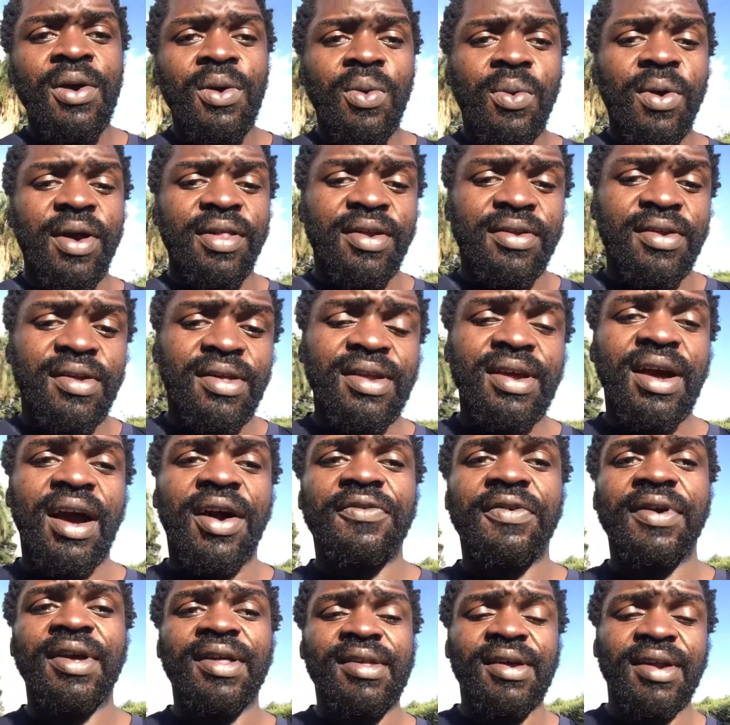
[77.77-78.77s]
where they're just
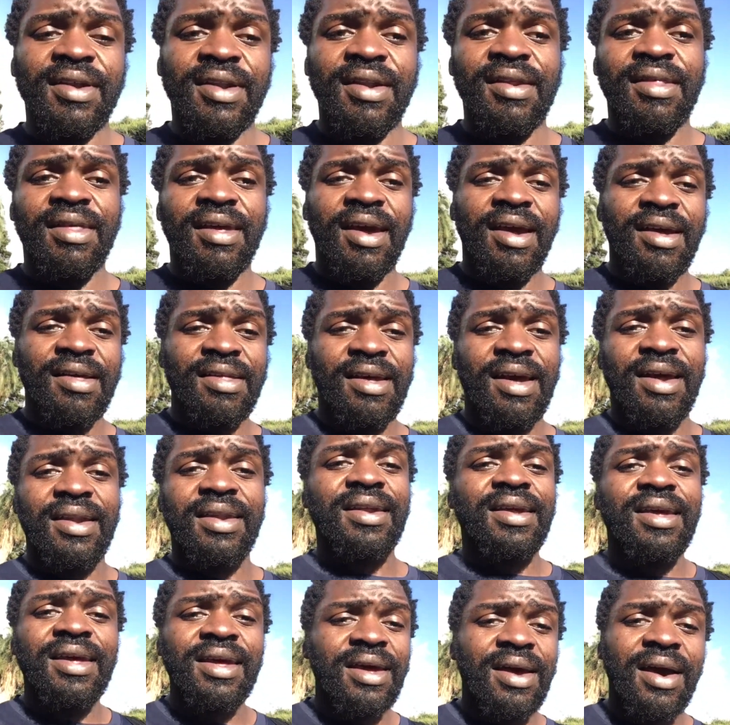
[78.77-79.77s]
covering certain things
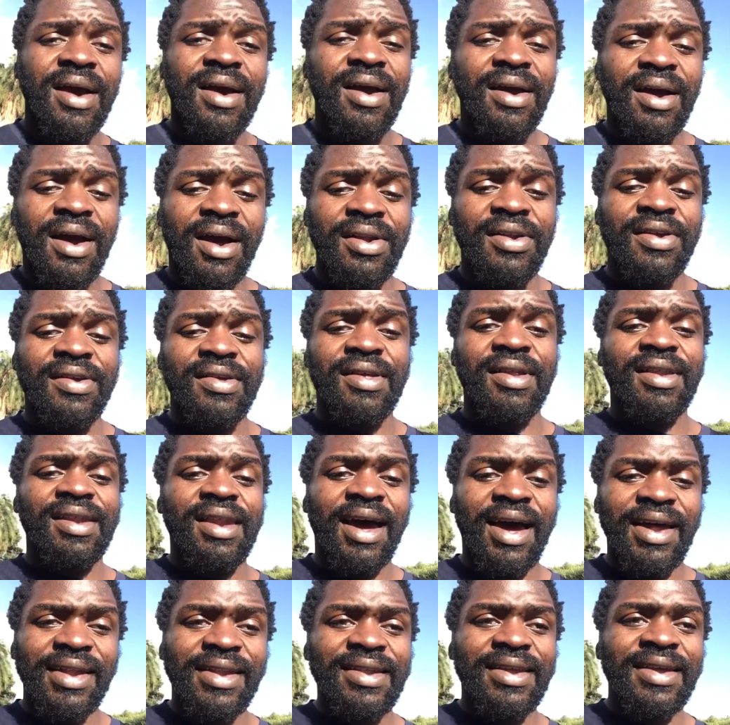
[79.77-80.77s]
that are just
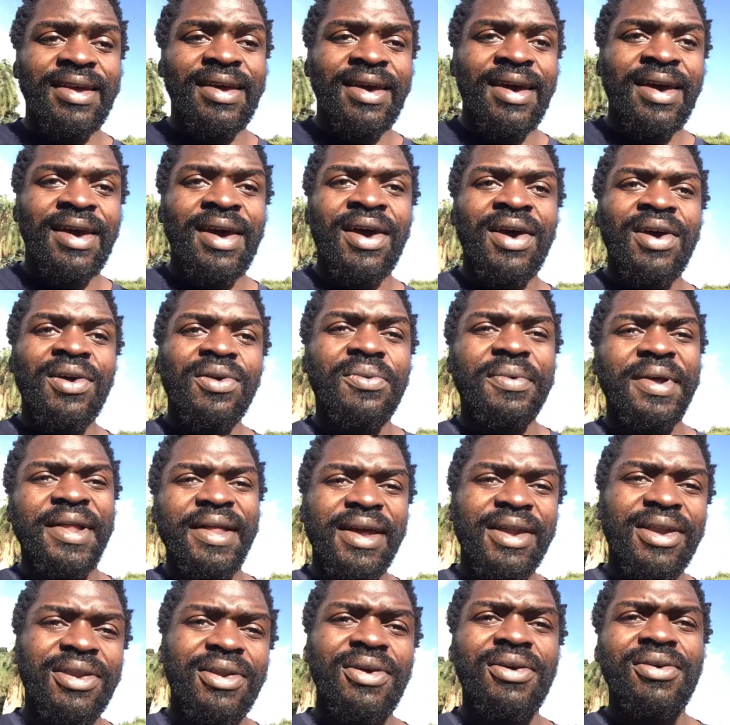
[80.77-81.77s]
not
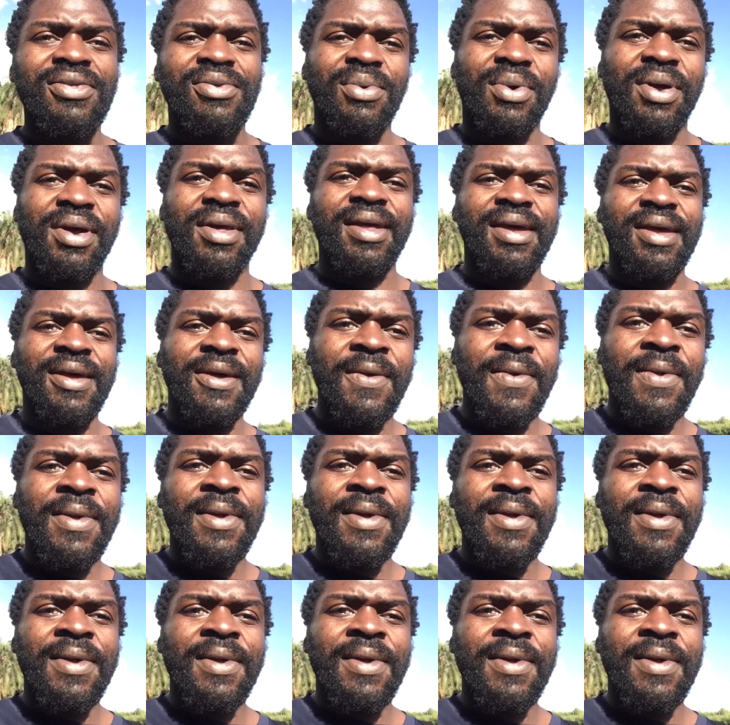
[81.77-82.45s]
really newsworthy.